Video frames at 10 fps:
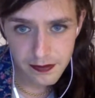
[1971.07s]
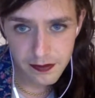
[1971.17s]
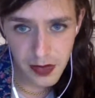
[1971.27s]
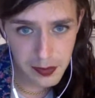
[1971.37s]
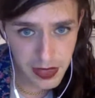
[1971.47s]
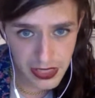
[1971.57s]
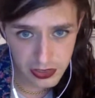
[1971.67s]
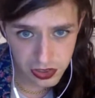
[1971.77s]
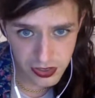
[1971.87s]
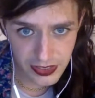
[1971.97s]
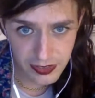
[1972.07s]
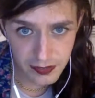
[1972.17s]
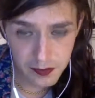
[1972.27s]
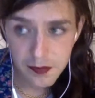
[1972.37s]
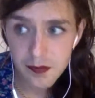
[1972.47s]
My manager did.
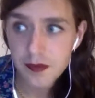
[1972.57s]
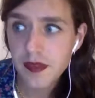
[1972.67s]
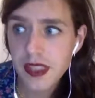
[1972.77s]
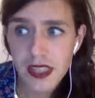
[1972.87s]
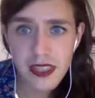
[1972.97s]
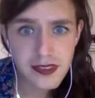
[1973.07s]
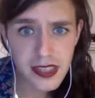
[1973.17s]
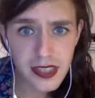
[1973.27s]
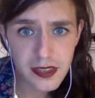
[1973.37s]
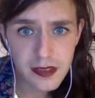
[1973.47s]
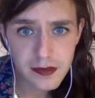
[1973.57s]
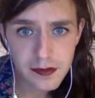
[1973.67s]
And he said,